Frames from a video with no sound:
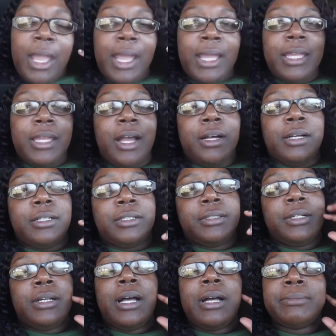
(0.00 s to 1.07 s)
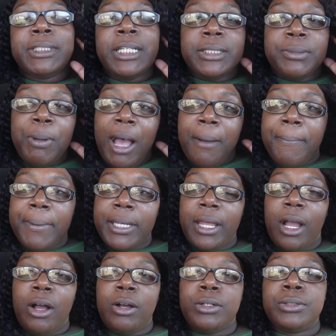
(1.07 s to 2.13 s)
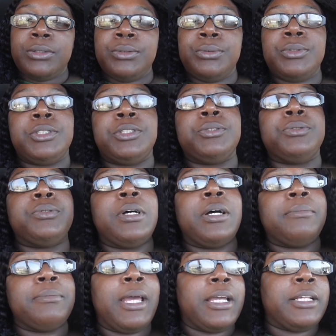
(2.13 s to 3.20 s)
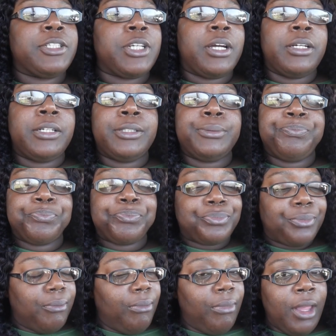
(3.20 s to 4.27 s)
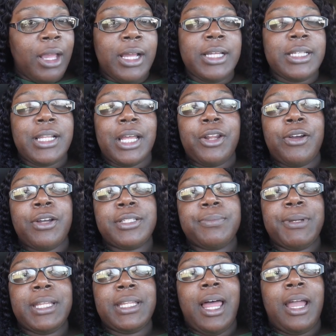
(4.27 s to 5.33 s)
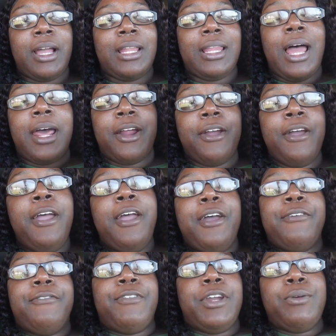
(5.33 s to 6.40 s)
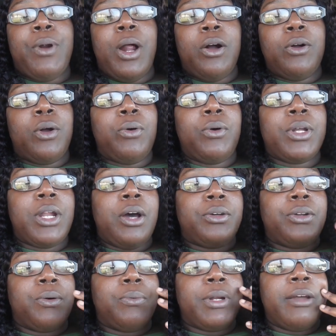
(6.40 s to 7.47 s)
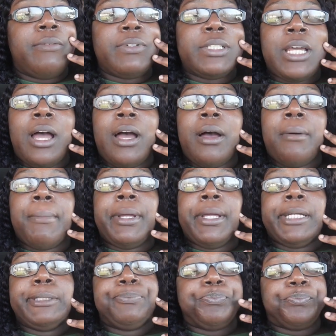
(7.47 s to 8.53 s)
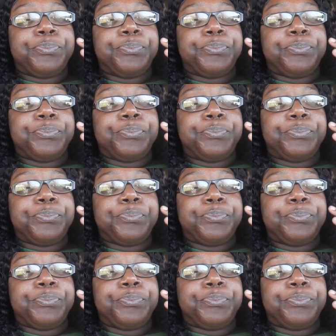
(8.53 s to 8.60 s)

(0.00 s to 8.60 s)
Hey y'all, I'm just popping on to update y'all because I know it's been like a lot of V-roll going on or whatever, child, but